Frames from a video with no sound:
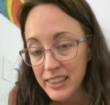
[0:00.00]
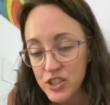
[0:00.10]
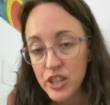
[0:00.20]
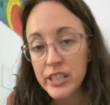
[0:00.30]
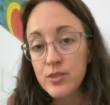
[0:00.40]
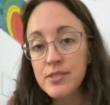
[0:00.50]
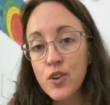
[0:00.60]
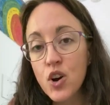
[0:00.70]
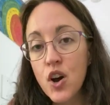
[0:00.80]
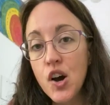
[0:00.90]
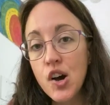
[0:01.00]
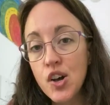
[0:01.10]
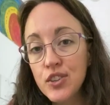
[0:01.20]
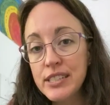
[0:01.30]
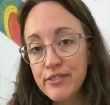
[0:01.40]
that you're gonna use for
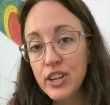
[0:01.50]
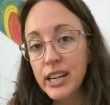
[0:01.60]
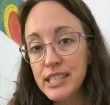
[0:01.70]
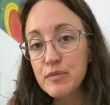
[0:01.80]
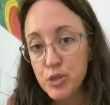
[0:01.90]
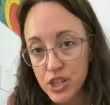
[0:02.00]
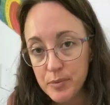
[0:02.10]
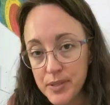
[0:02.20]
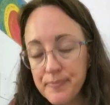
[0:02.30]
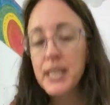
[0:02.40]
all different kinds of push-ups.